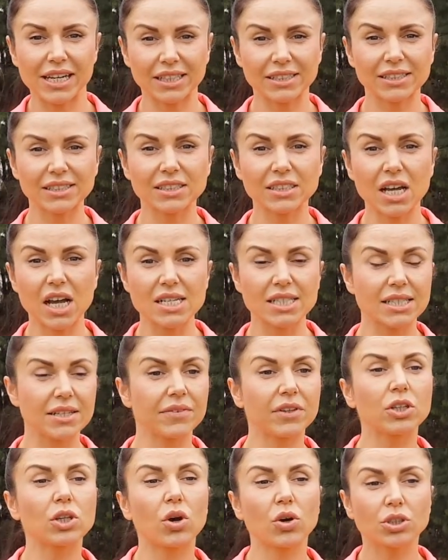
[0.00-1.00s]
exercise,
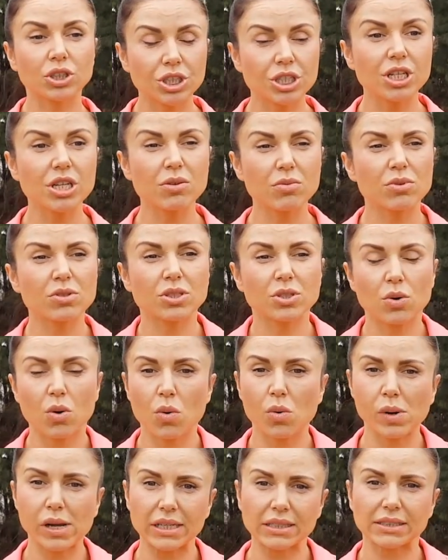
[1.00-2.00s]
even though she was
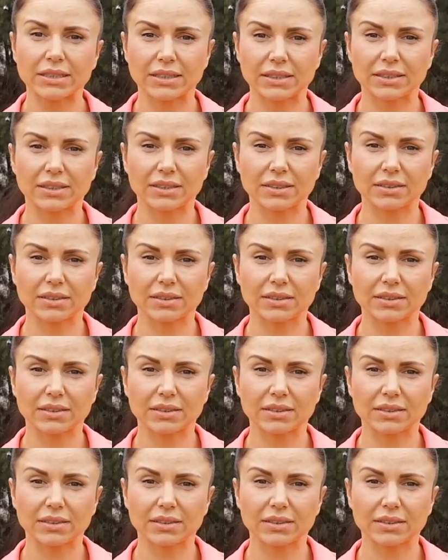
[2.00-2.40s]
always